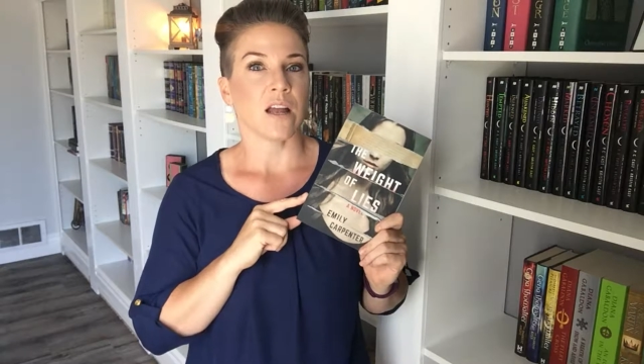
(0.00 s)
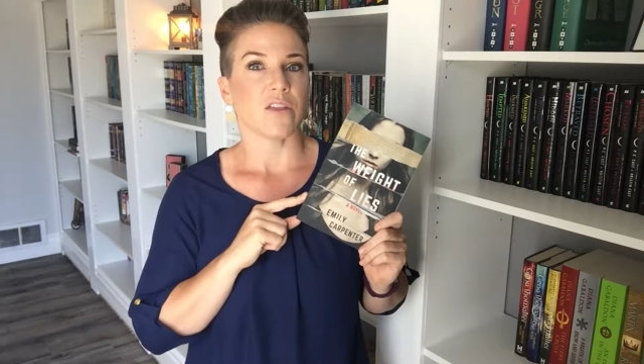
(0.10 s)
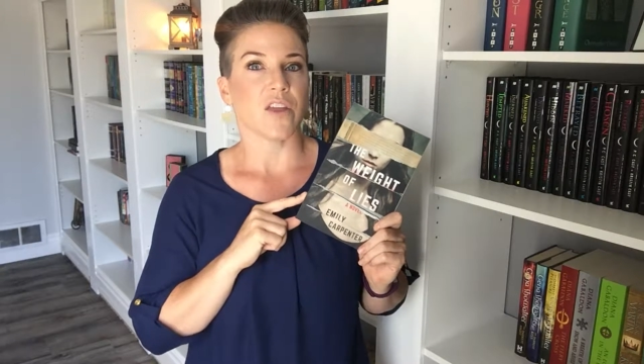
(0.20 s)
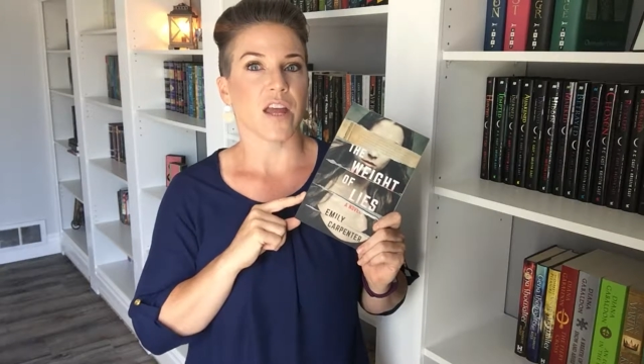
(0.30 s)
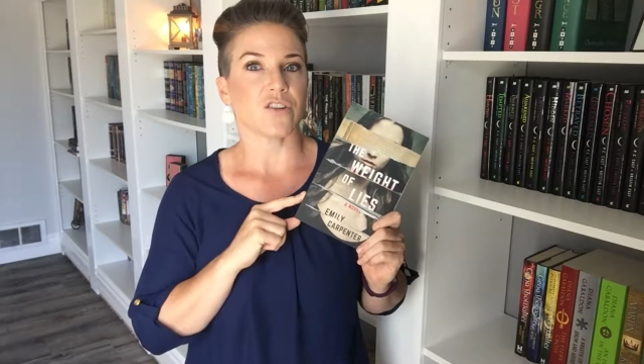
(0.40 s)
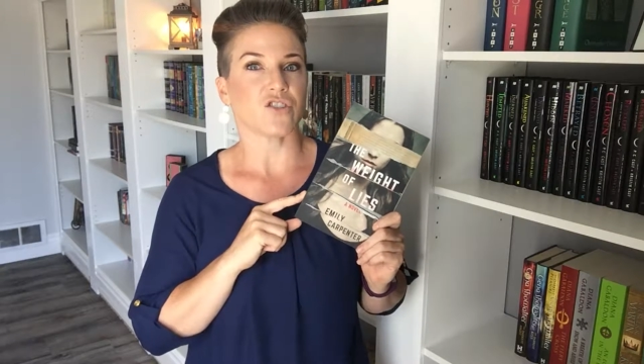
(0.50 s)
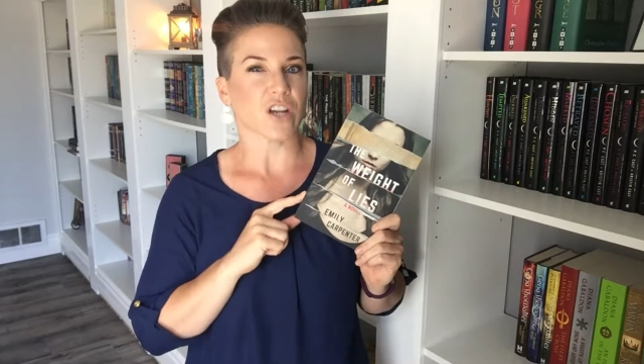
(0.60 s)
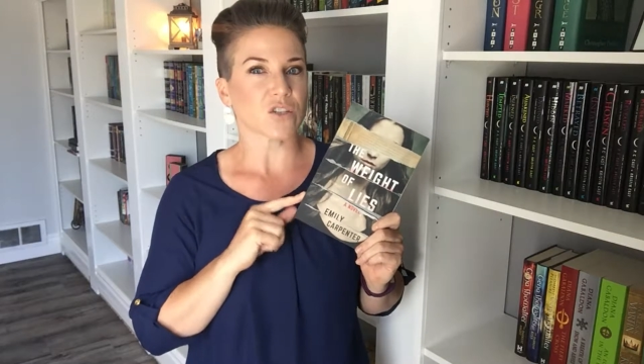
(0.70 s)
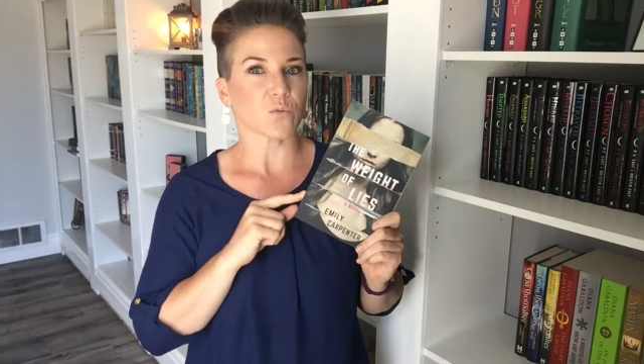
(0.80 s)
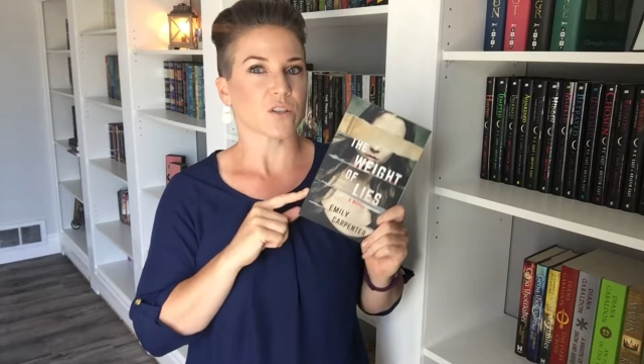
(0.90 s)
than
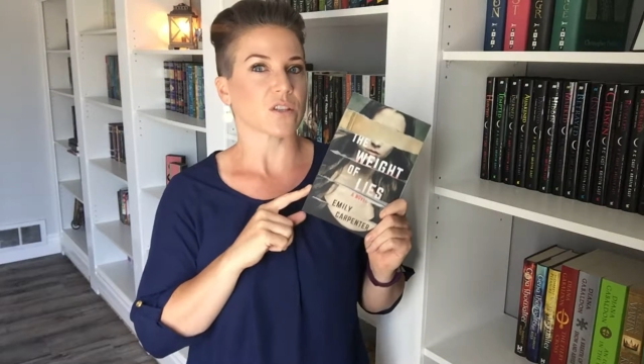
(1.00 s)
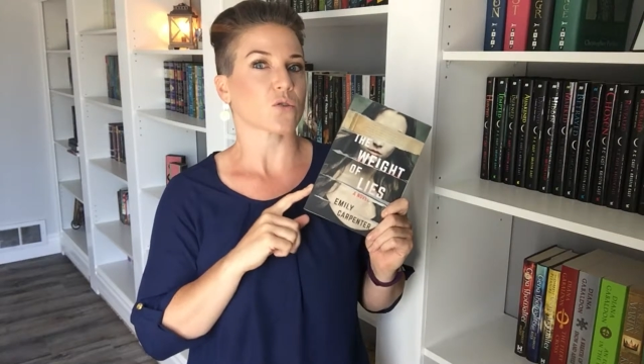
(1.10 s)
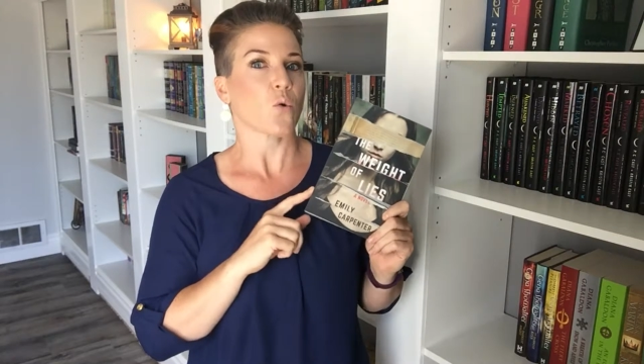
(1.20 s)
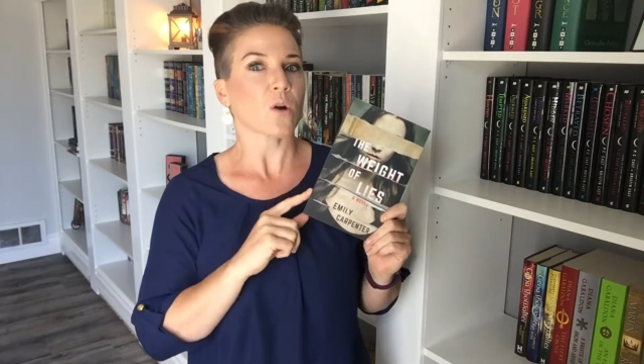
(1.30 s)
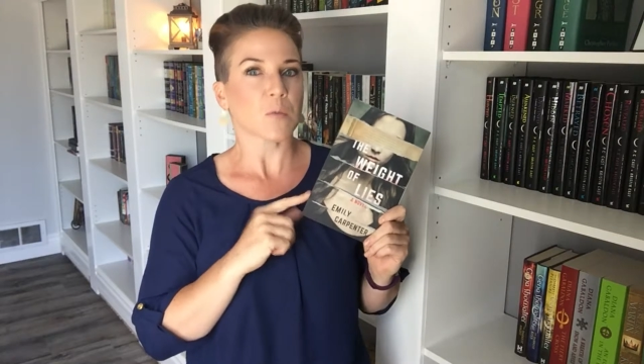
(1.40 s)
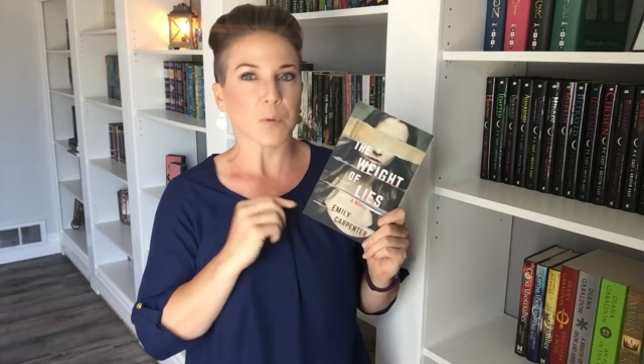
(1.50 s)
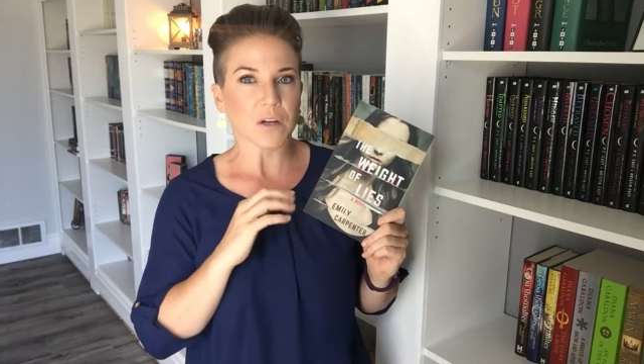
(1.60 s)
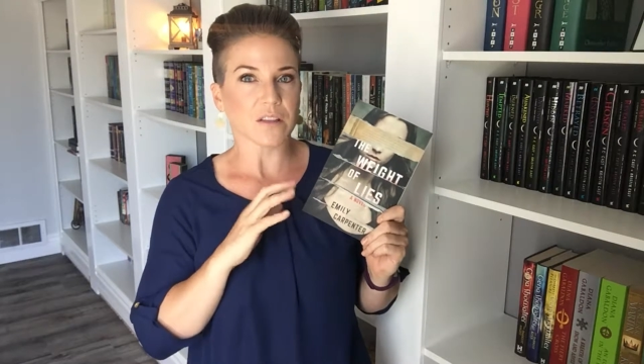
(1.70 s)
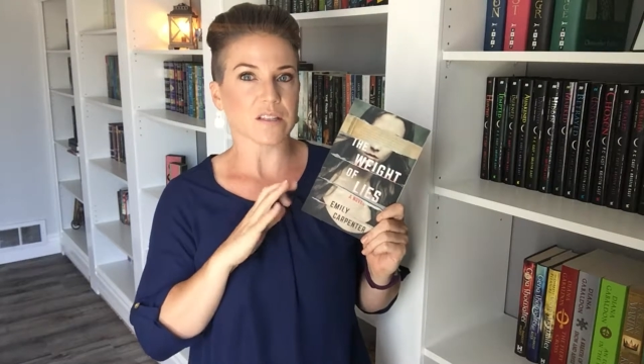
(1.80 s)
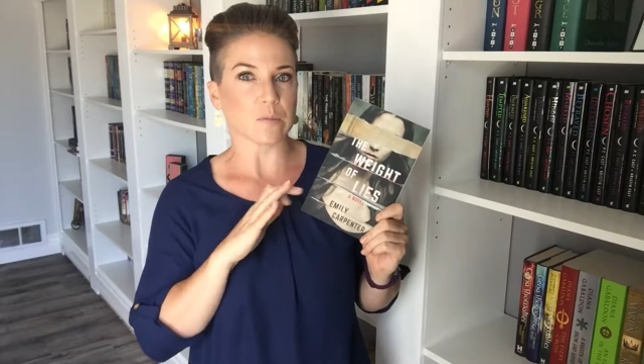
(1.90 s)
just with this horror
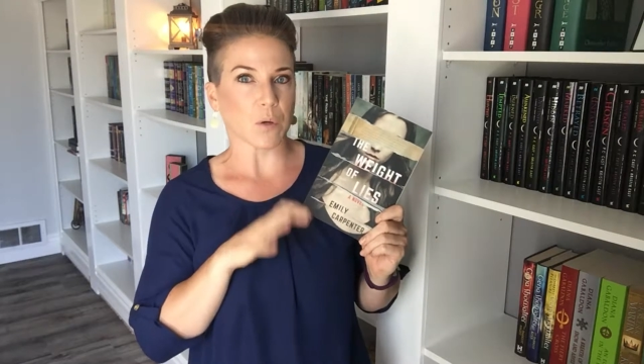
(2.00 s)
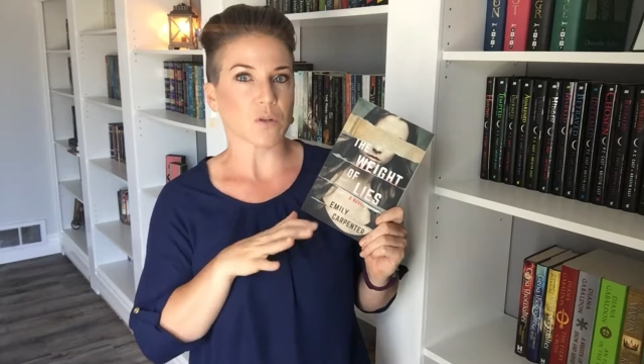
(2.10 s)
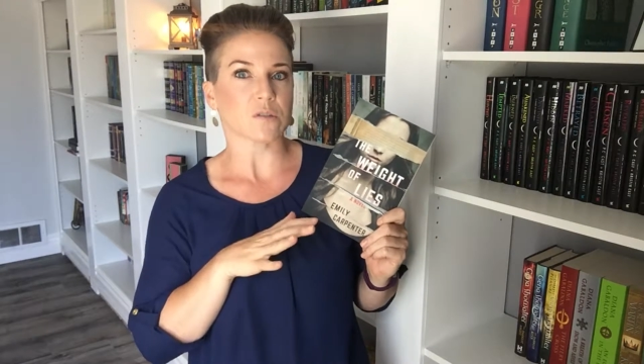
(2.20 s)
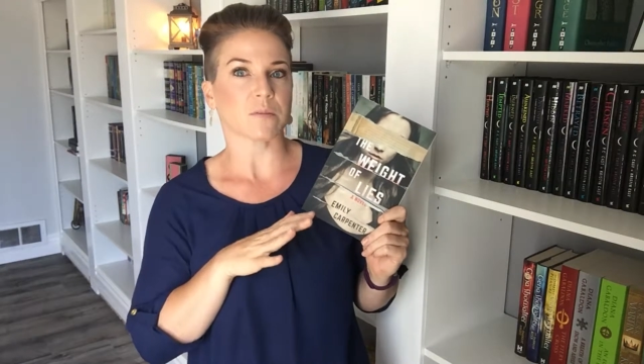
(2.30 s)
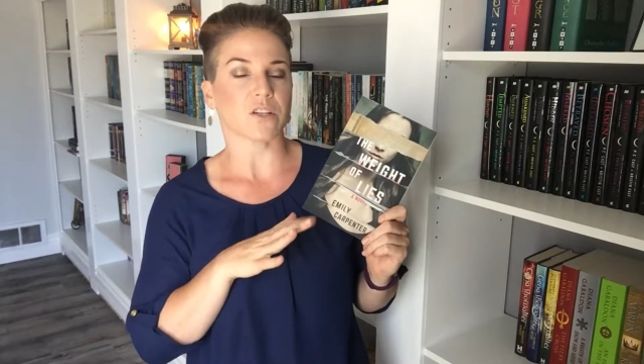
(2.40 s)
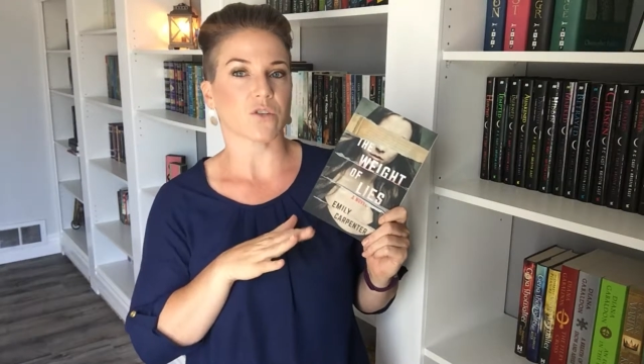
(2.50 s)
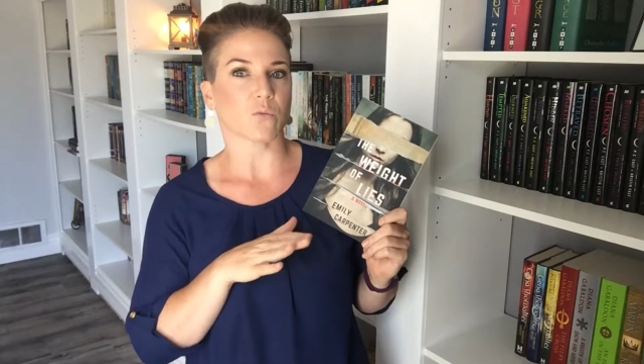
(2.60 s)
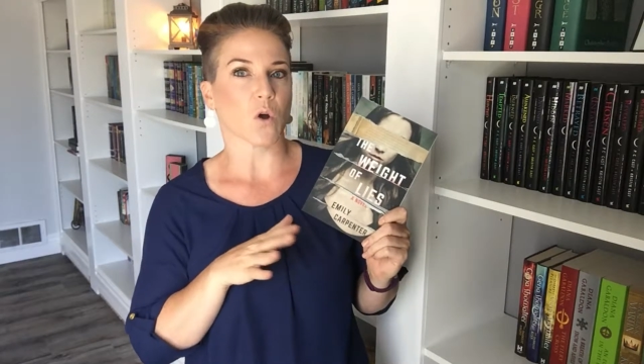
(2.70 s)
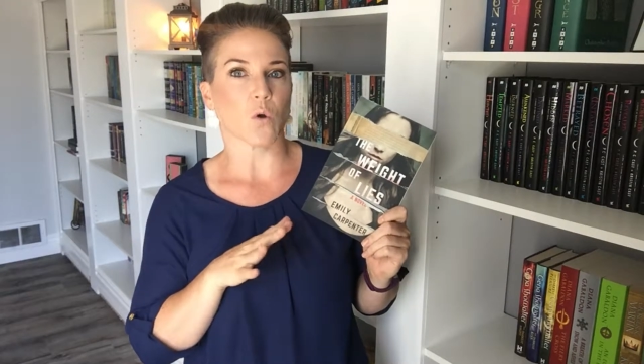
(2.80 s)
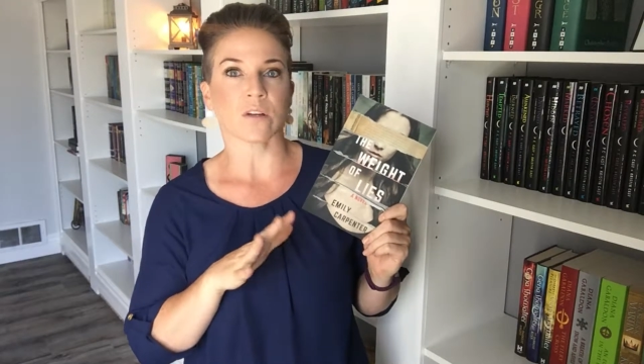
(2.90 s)
book that supposedly she
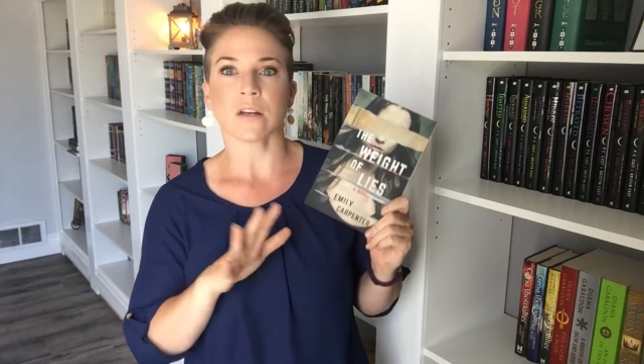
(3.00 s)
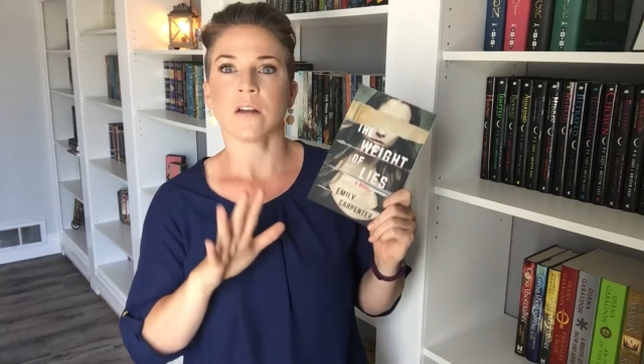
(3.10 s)
wrote